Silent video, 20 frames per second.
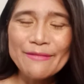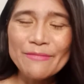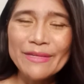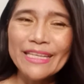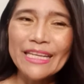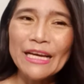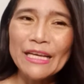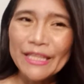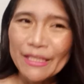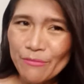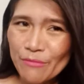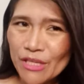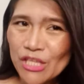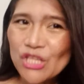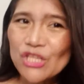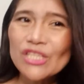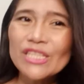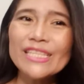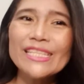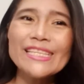an
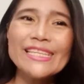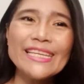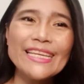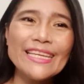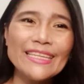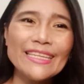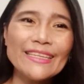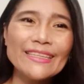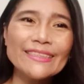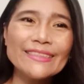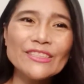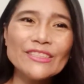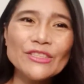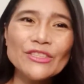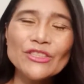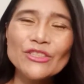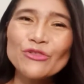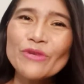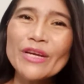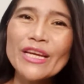academician and a
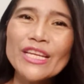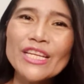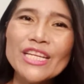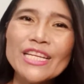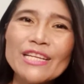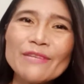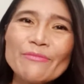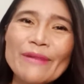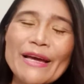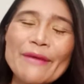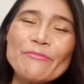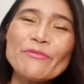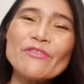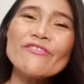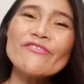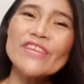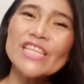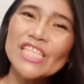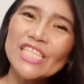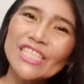trainer by
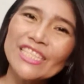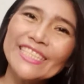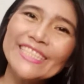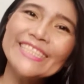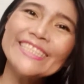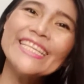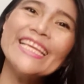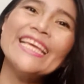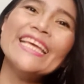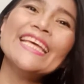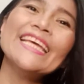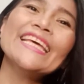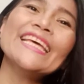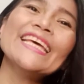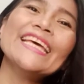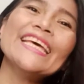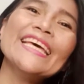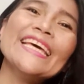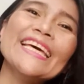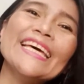profession,
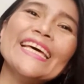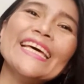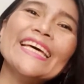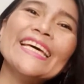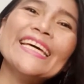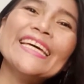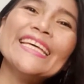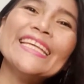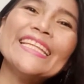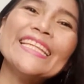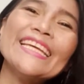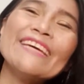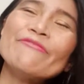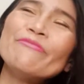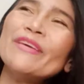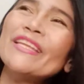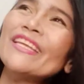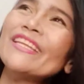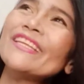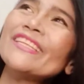and I've
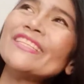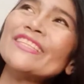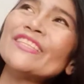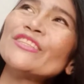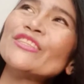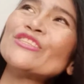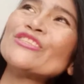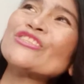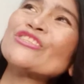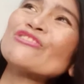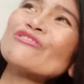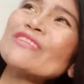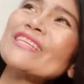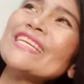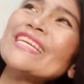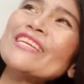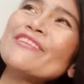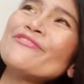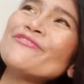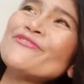been in this
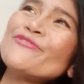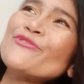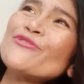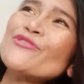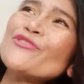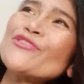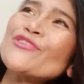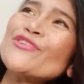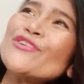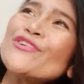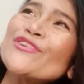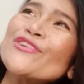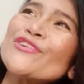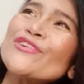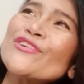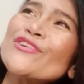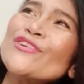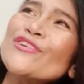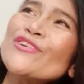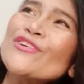industry
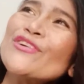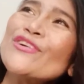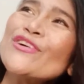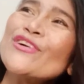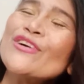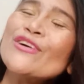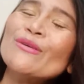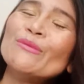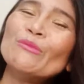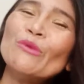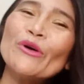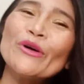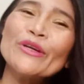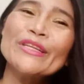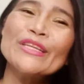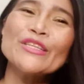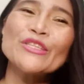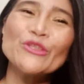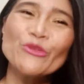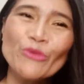for more
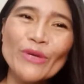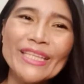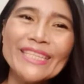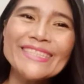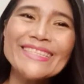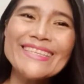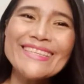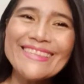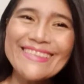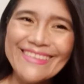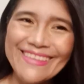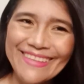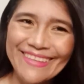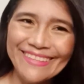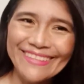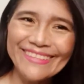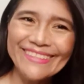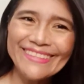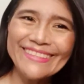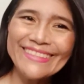than 20
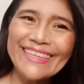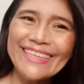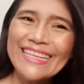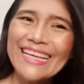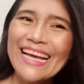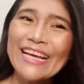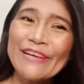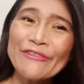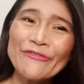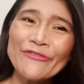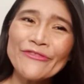years and have